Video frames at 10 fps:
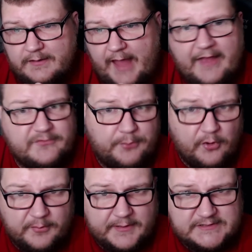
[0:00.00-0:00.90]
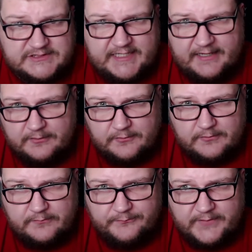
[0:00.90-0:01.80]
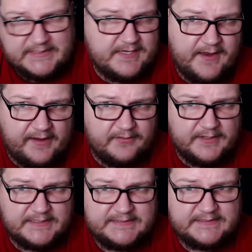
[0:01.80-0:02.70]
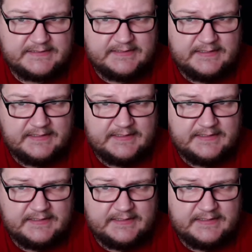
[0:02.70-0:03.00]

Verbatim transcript: has a Pokemon channel can say this,